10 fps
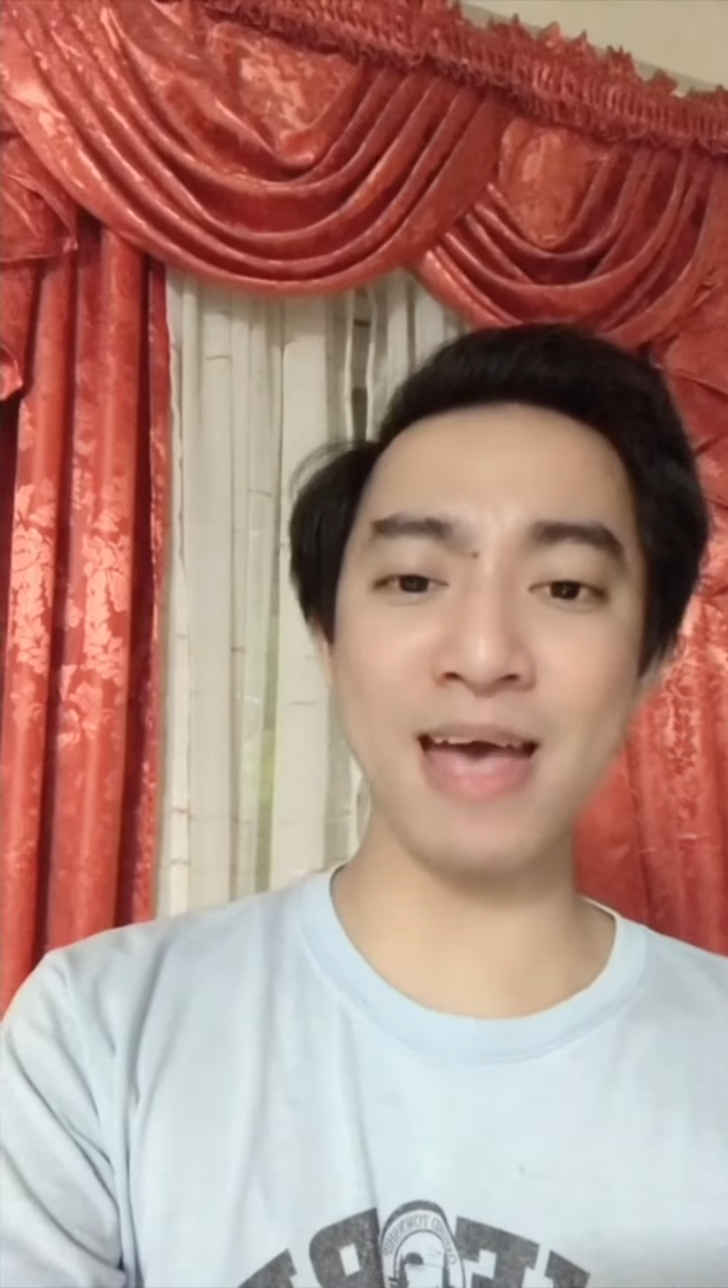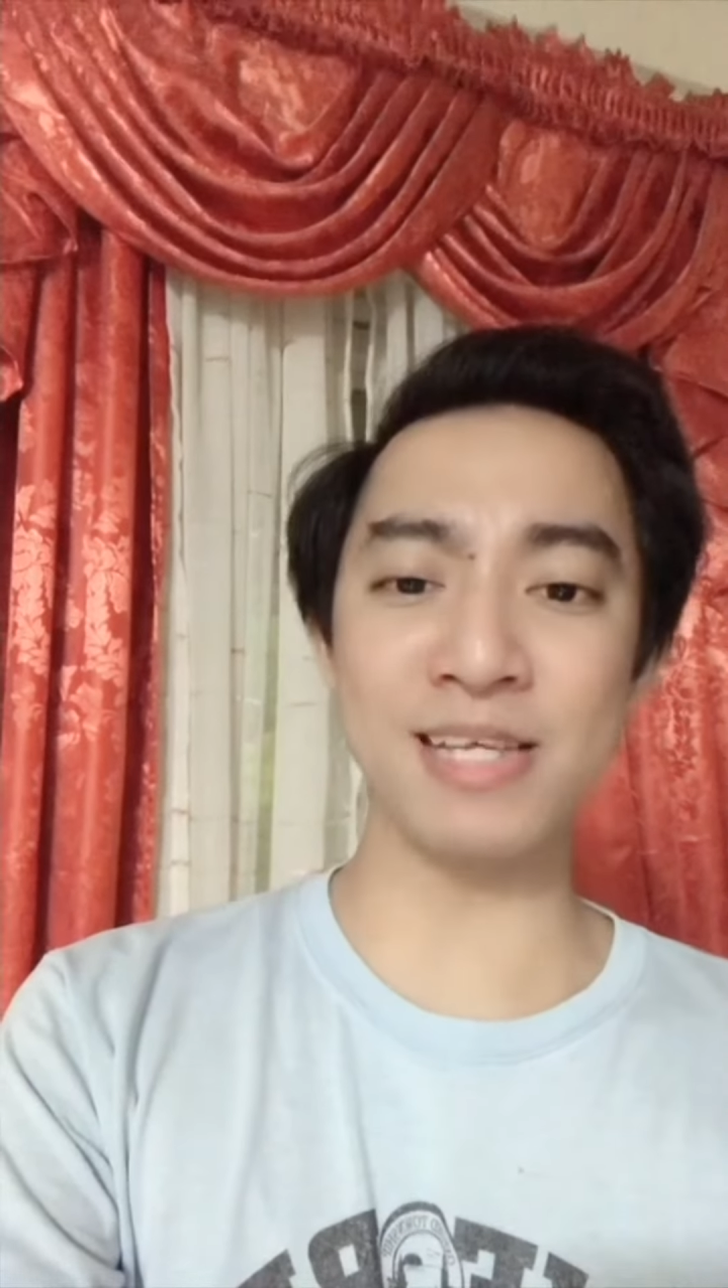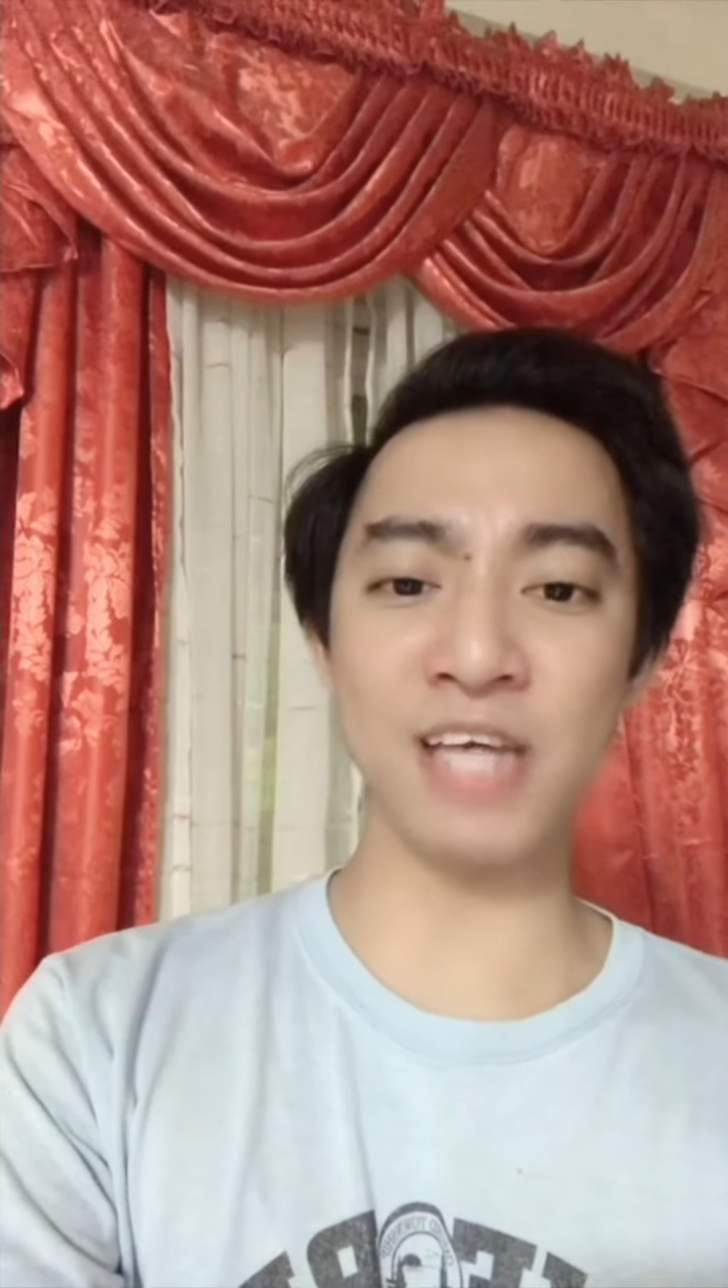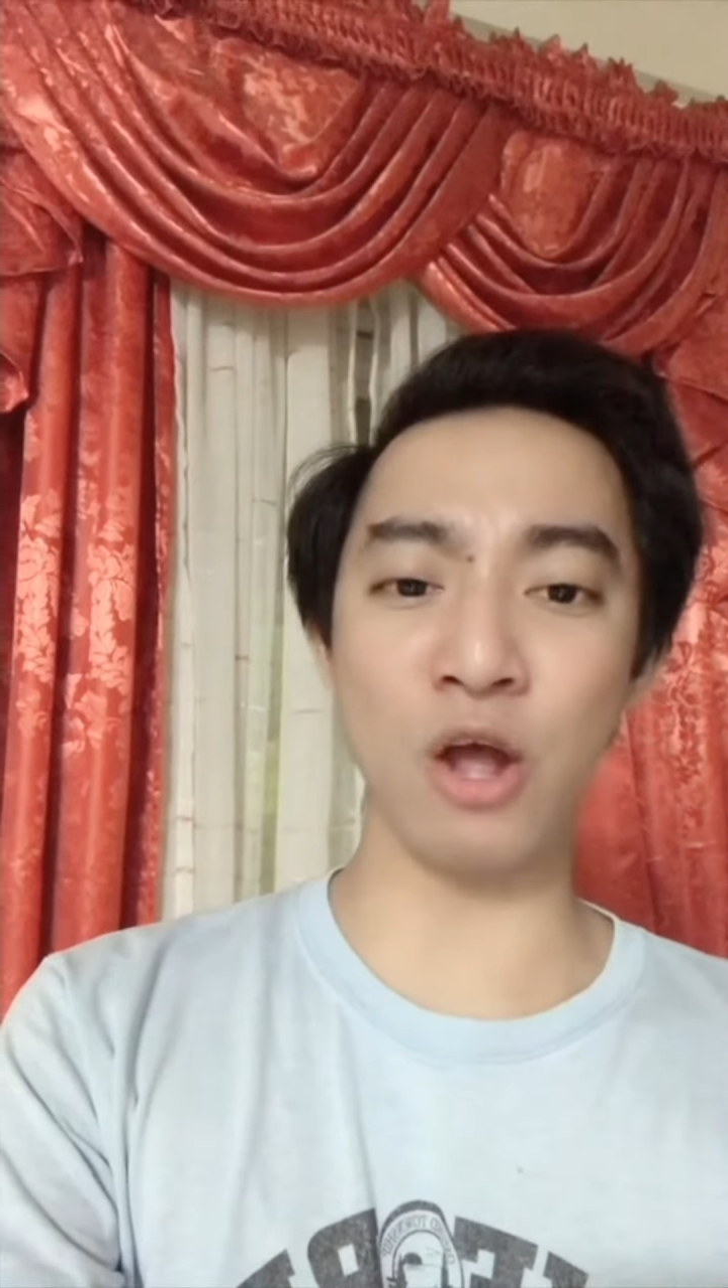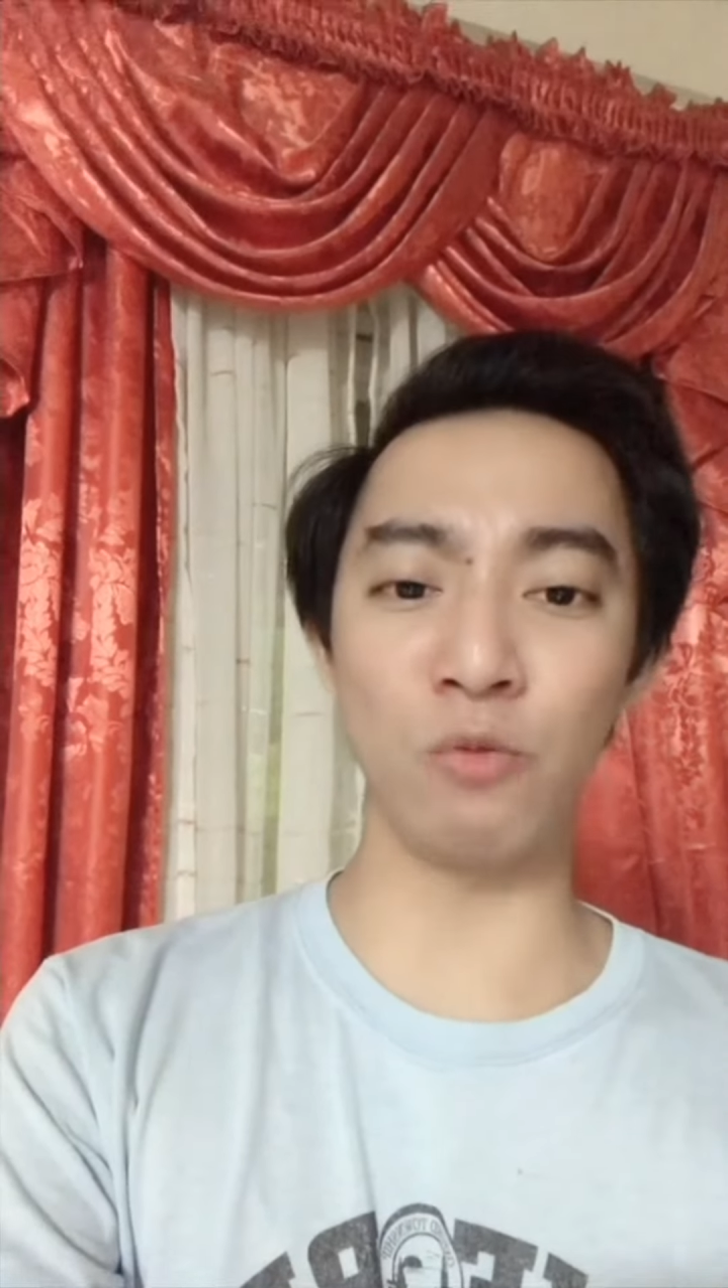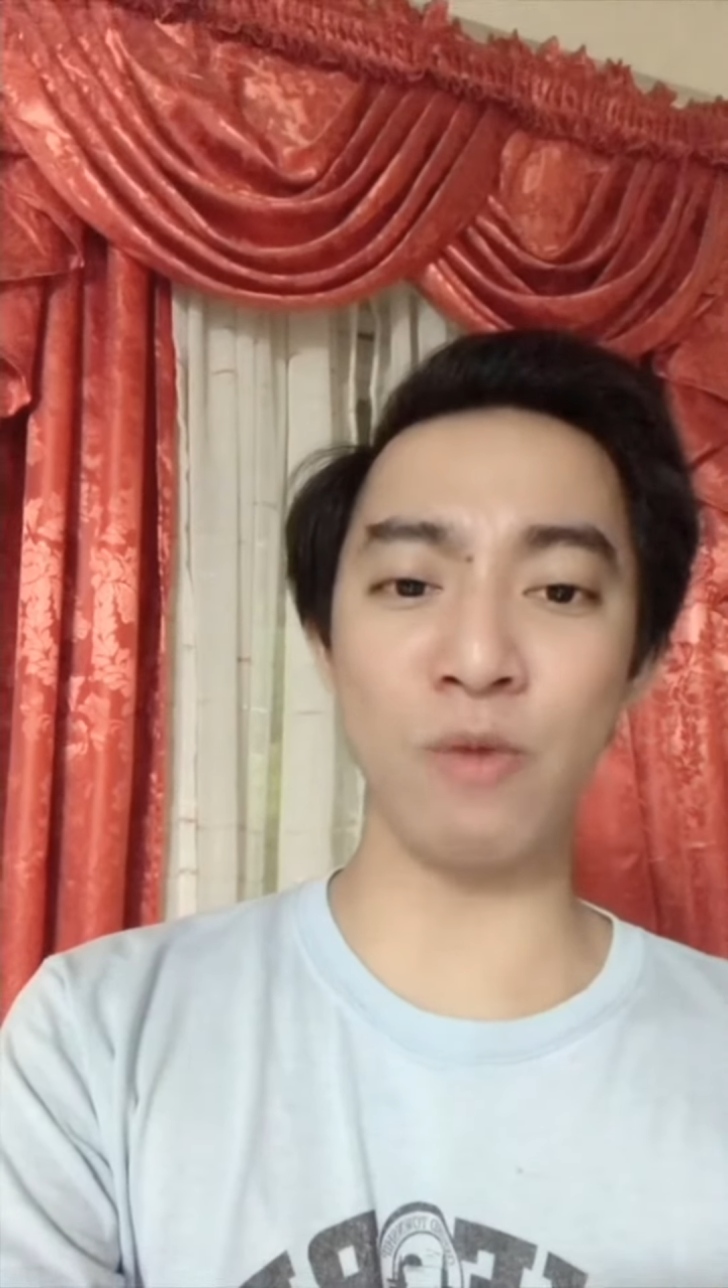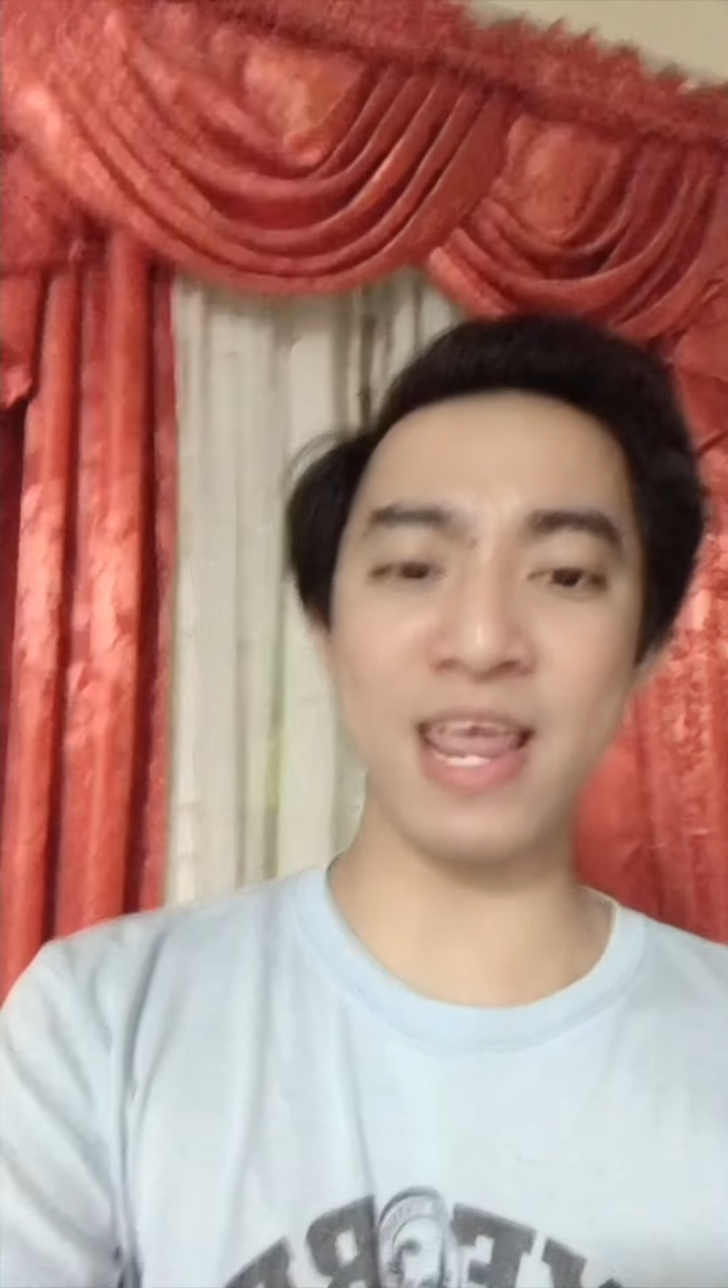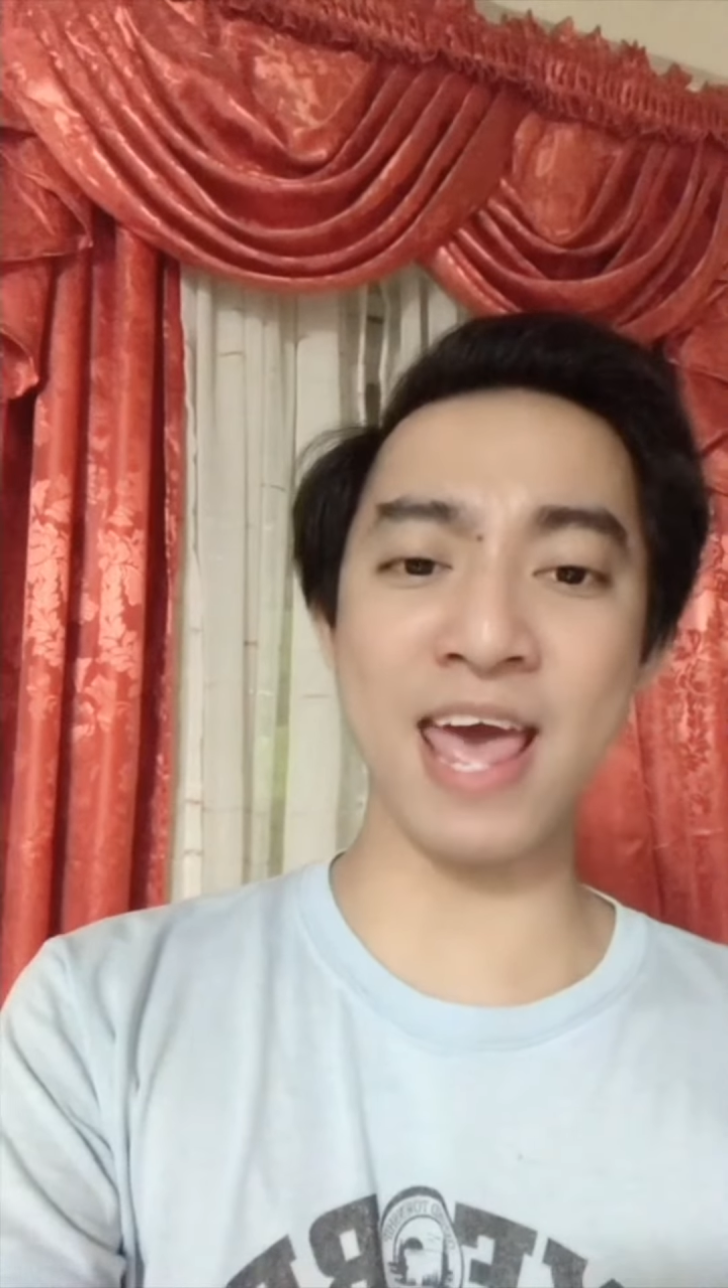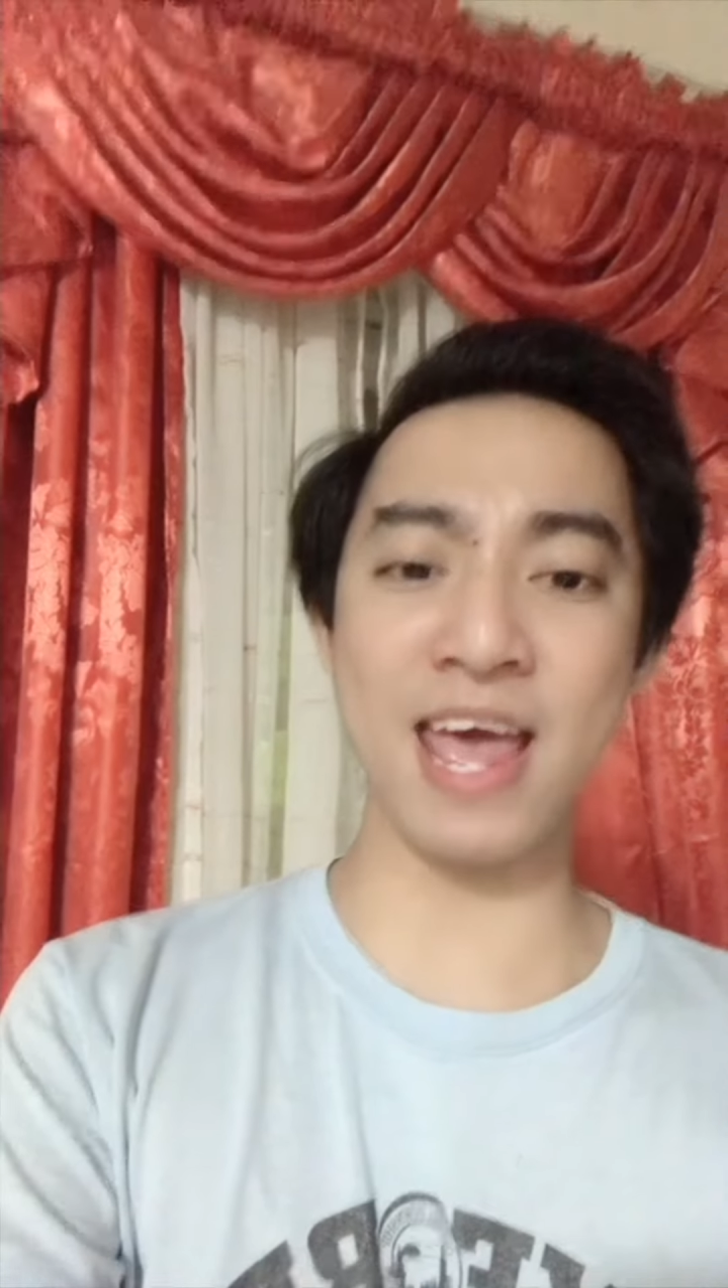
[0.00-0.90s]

I already had